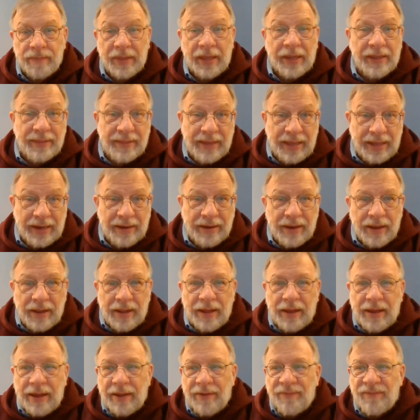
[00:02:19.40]
And then
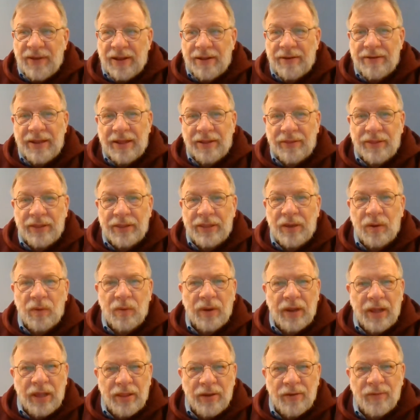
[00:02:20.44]
I found out that there
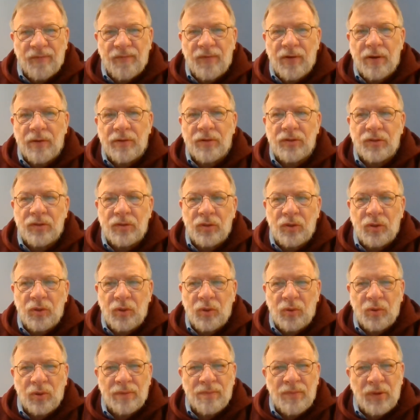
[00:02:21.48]
were other folks
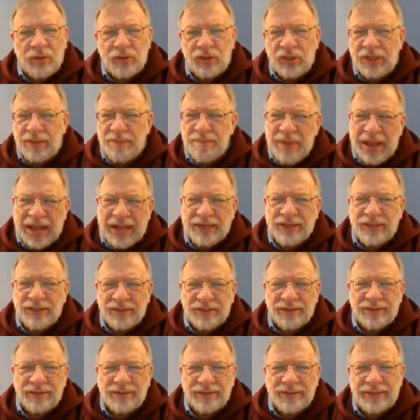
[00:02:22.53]
who were mostly
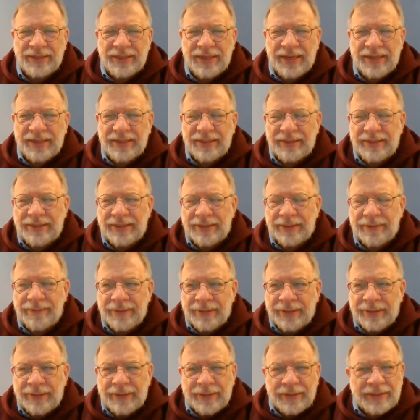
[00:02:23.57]
bachelors and
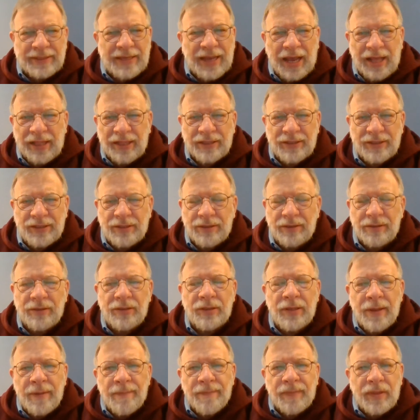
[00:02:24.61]
college
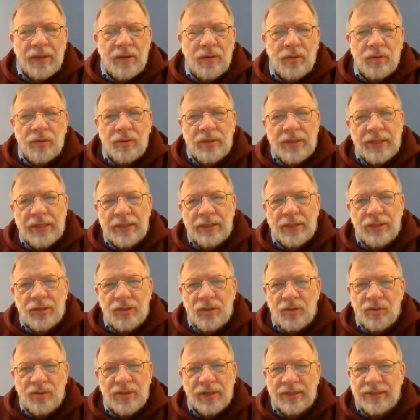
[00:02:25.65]
students who didn't
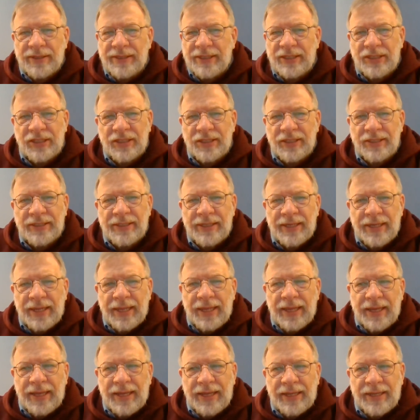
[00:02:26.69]
do their dishes
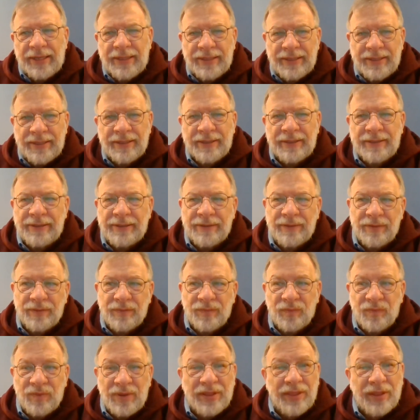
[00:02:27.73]
until,
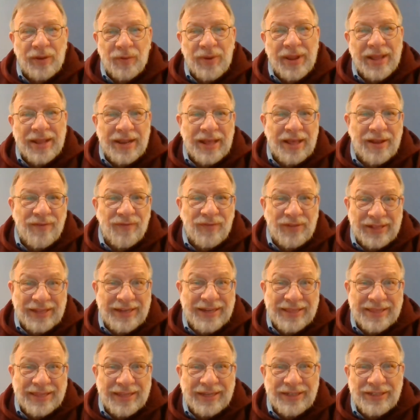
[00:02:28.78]
well, they ran out of
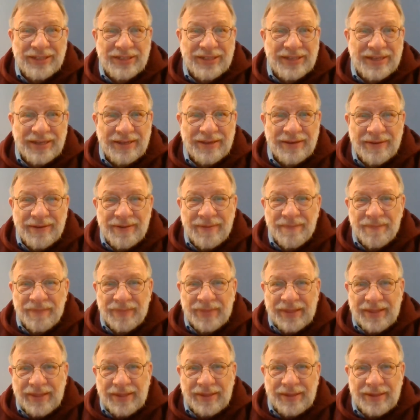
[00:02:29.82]
clean things to
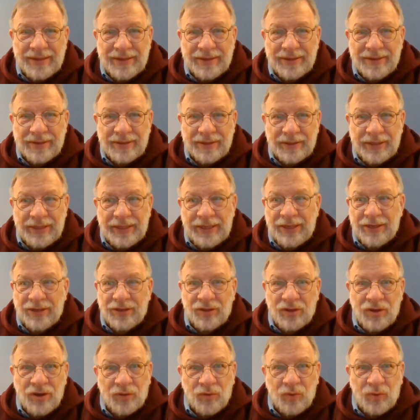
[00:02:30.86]

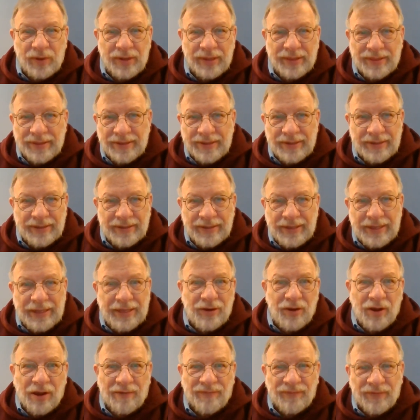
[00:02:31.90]
cook with and
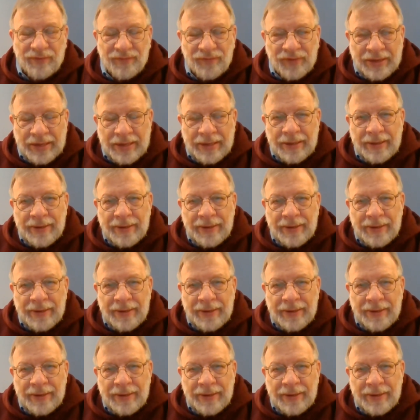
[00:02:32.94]
eat off of.